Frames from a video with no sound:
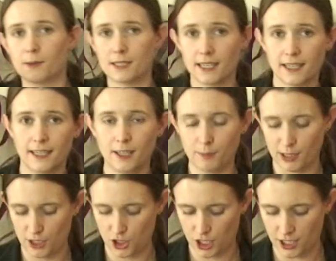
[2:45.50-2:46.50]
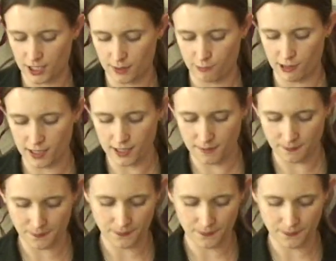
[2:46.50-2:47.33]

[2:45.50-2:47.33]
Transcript: I'm going to take a little bit of cheese spread.